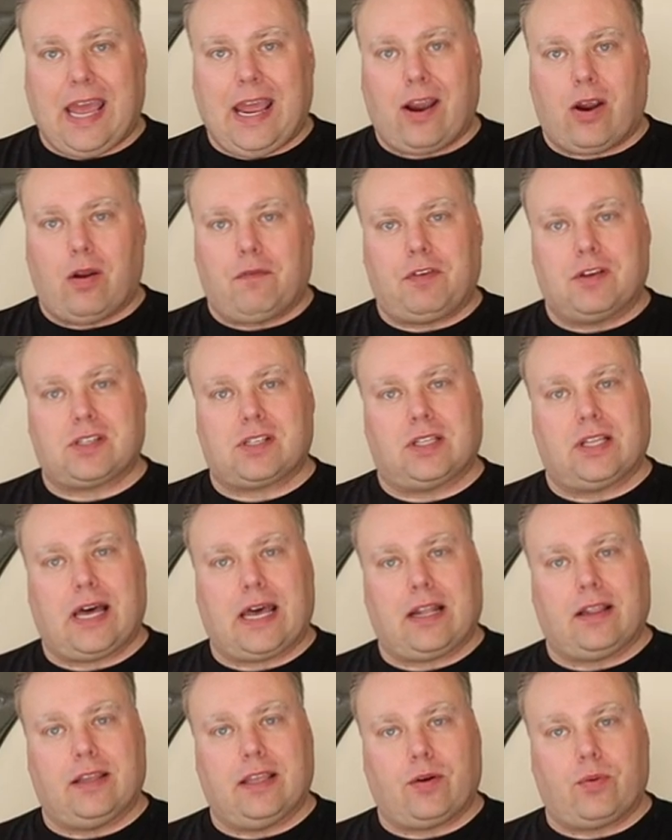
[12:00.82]
air, if there's a
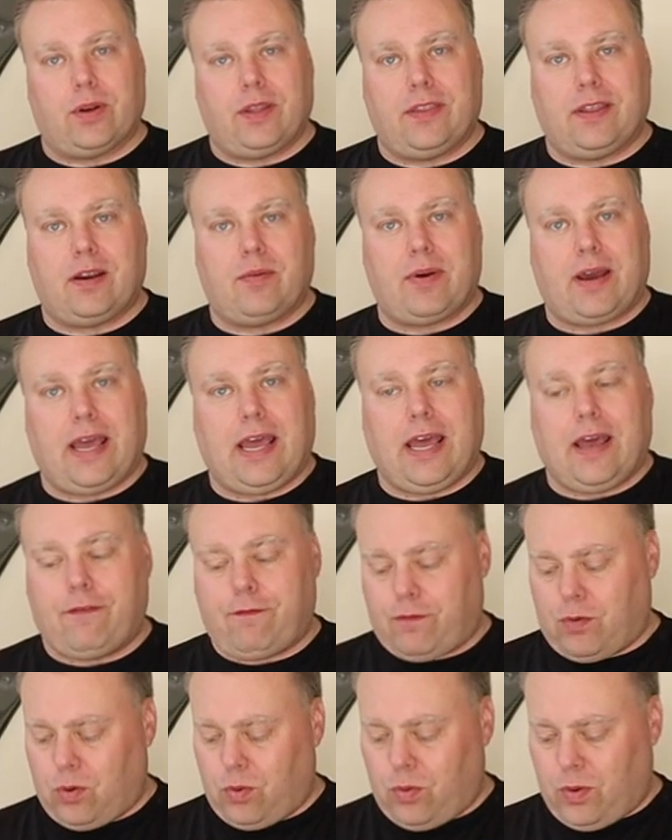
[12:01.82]
lot of liquid in there, about
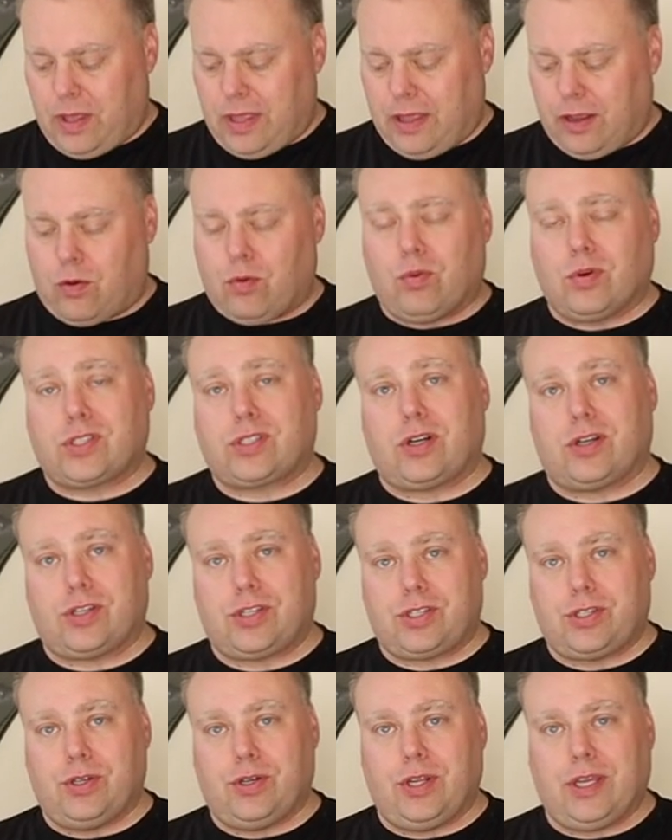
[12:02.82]
half full, liquid will start
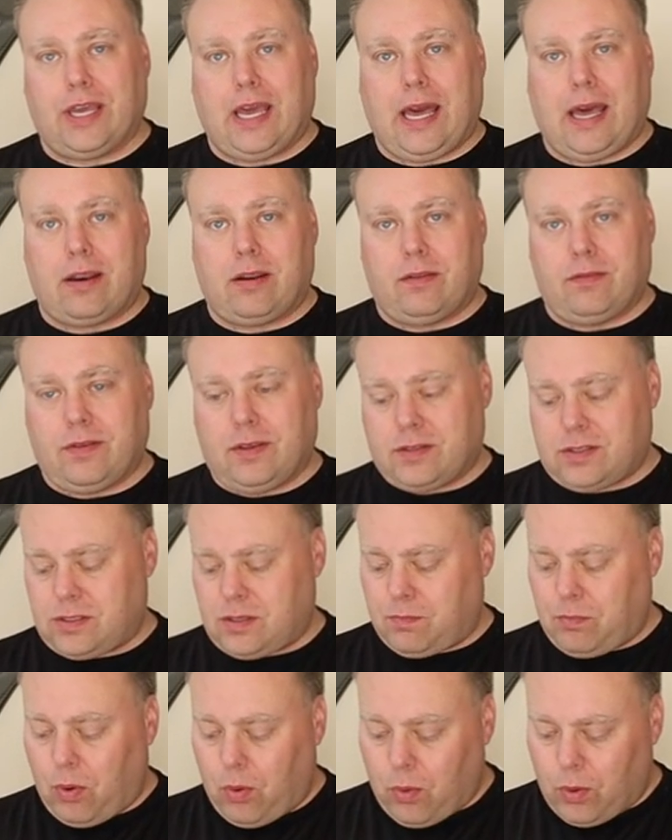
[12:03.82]
shooting out of
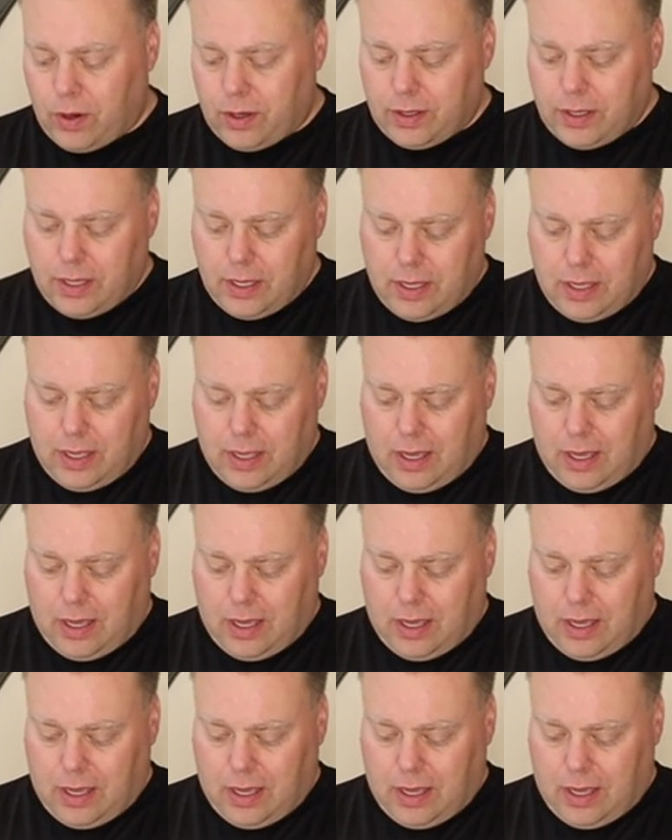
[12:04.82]
this port,